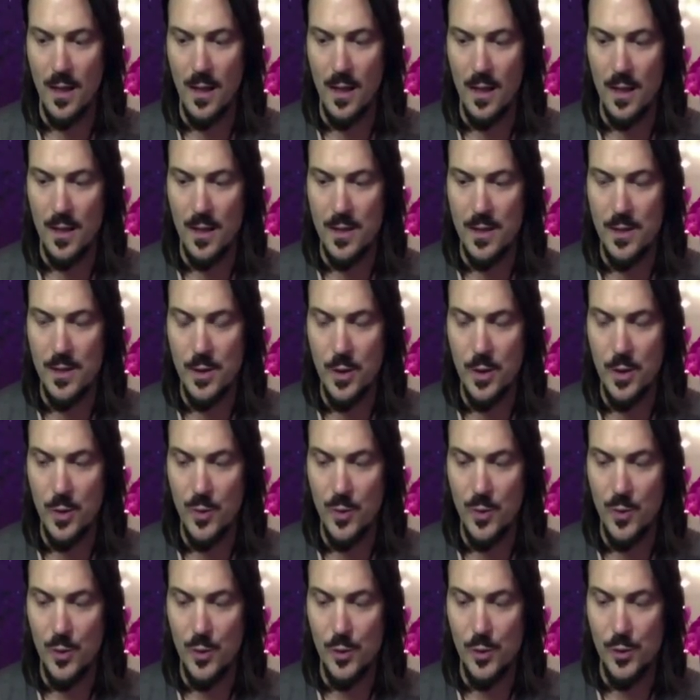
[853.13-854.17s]
you
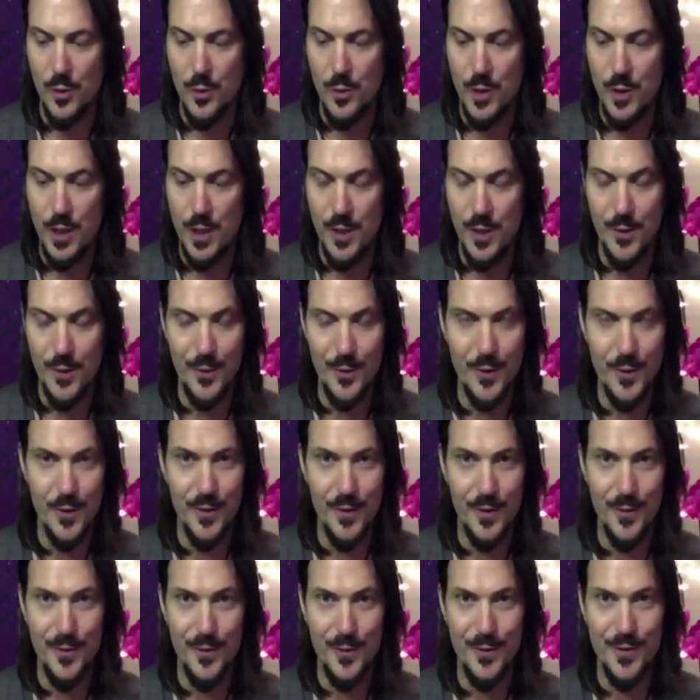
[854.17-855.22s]
know, you hear
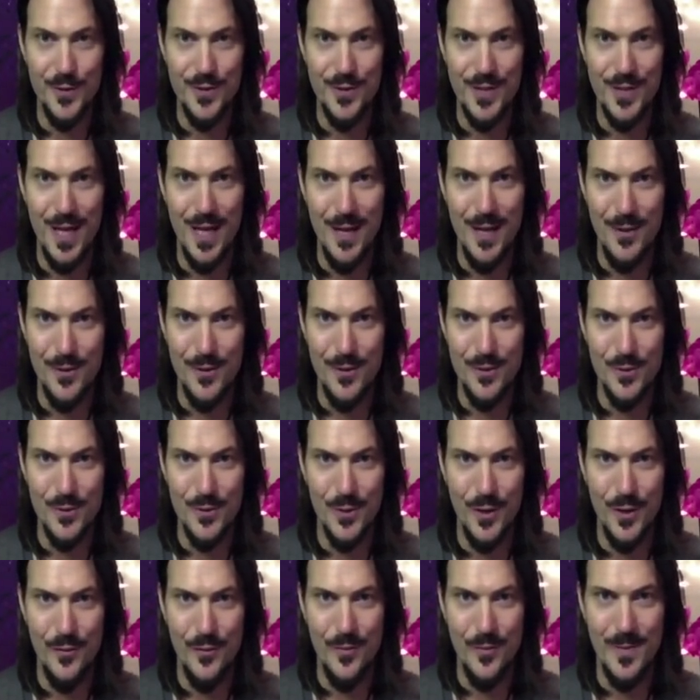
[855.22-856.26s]
the, the side of the
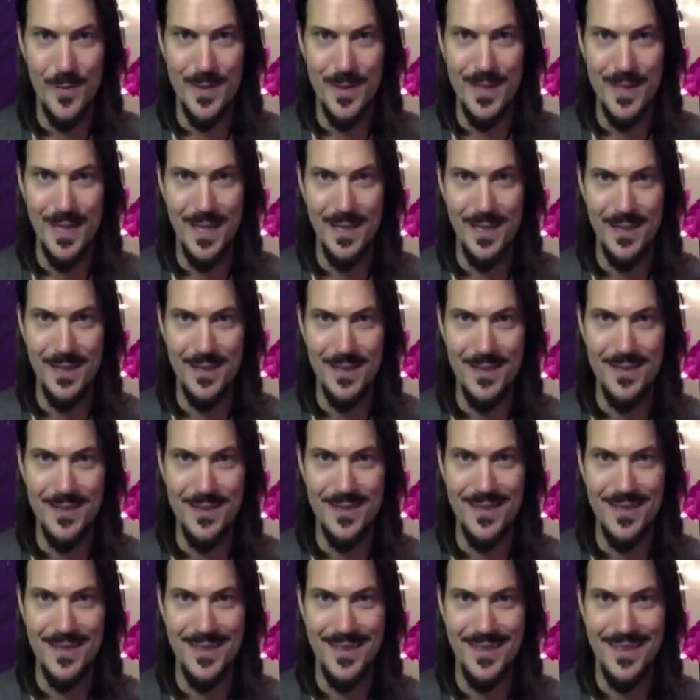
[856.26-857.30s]
story from the
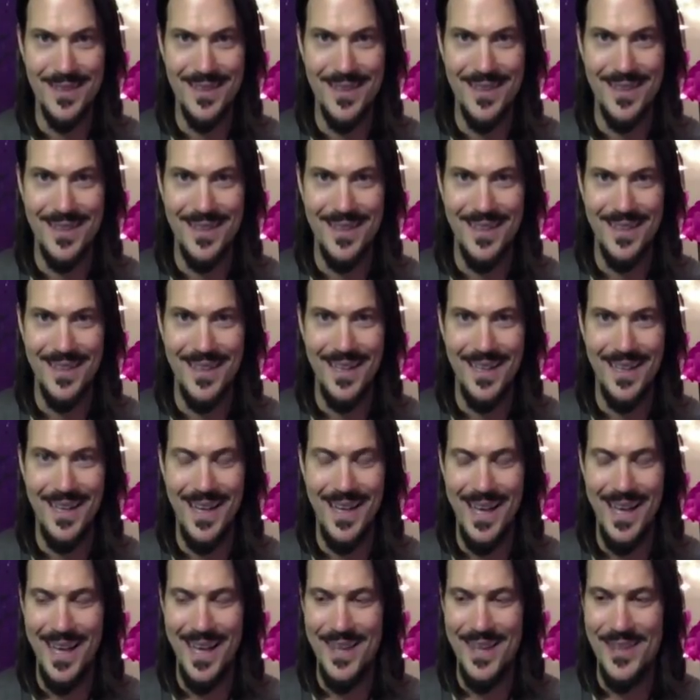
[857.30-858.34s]
dentist,
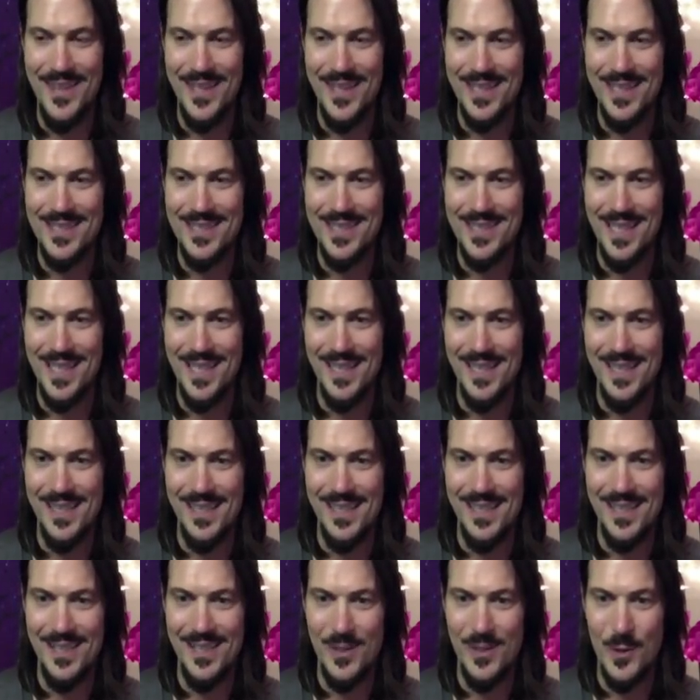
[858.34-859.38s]
and they
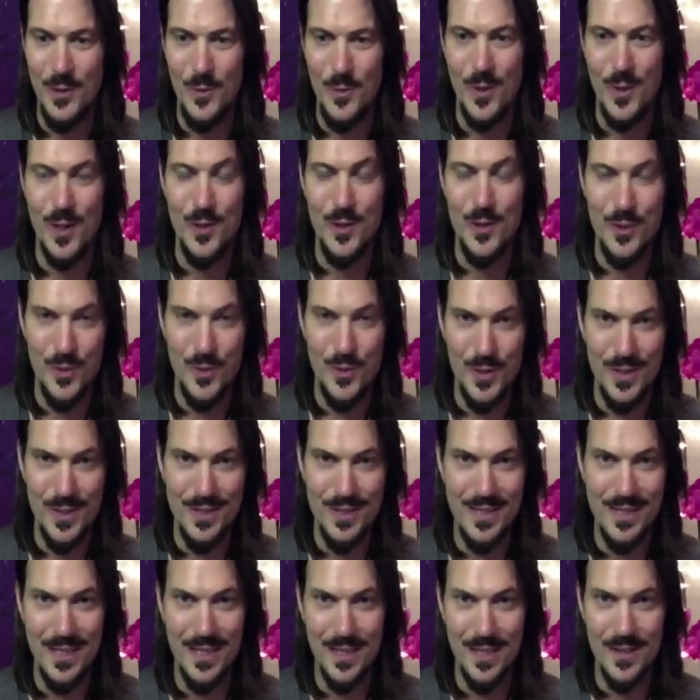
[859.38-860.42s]
say, you know, we want to do these
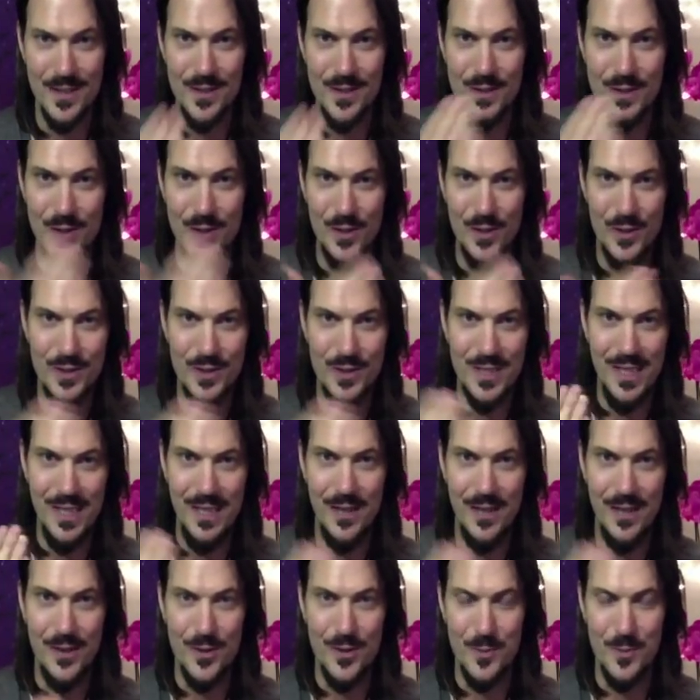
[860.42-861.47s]
things to your
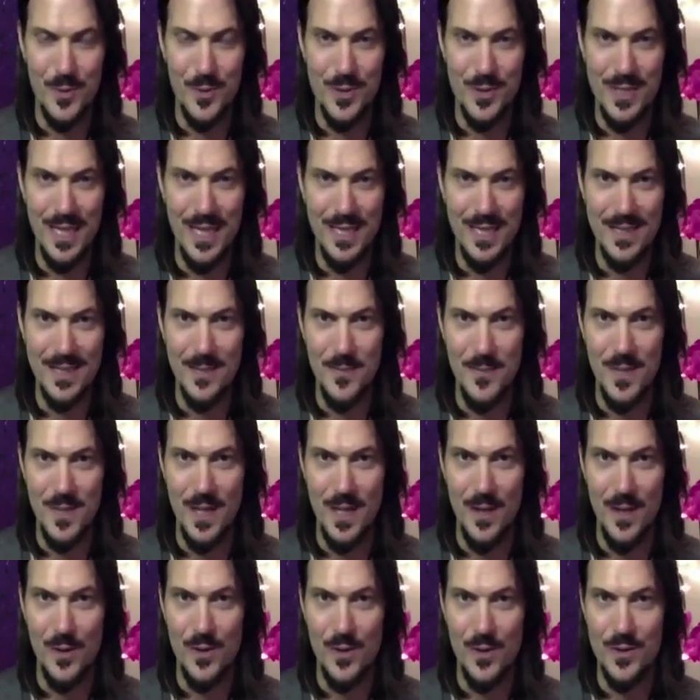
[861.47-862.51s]
teeth to protect them
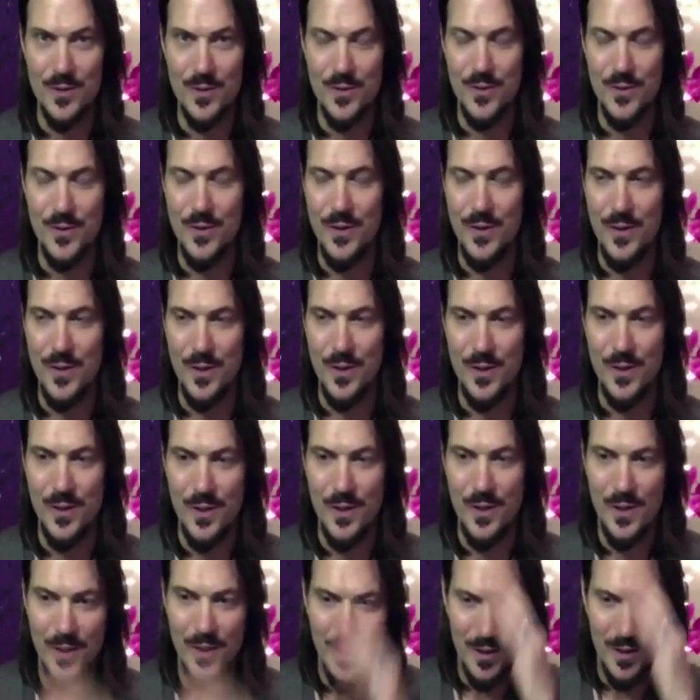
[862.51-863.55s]
now because they're,
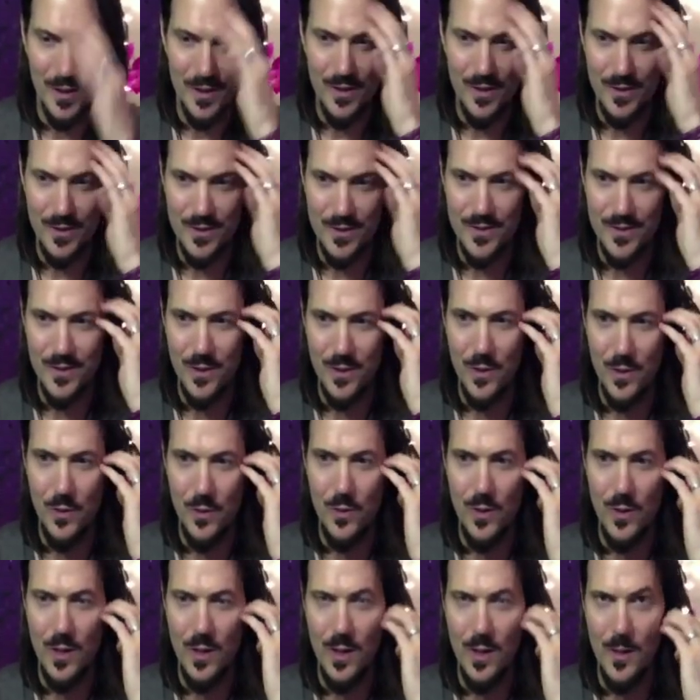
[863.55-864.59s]
they're
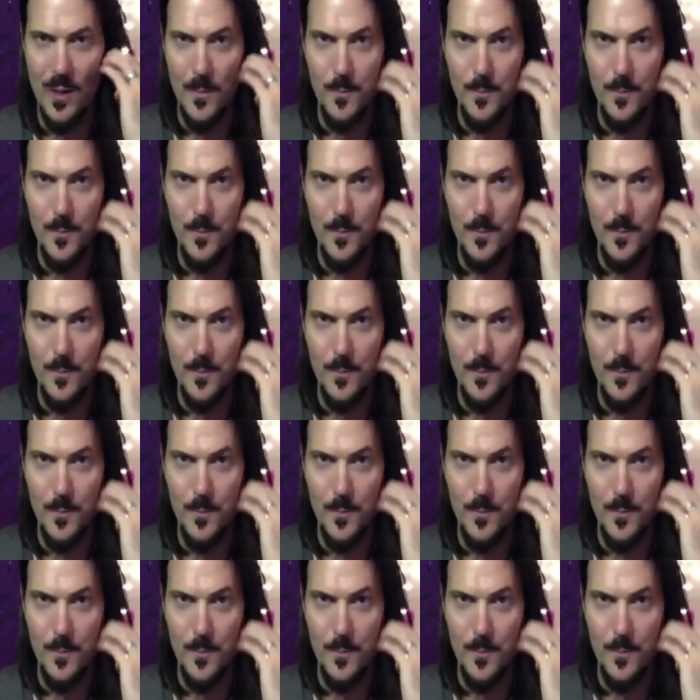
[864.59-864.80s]
so, um,